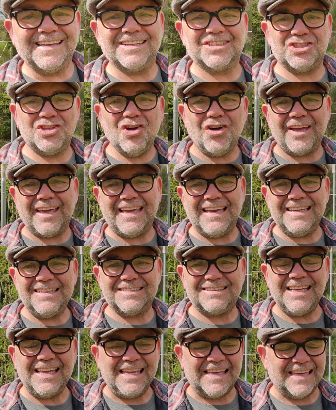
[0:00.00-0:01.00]
It's not
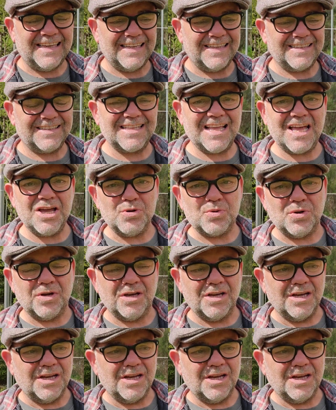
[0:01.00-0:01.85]
easy, no.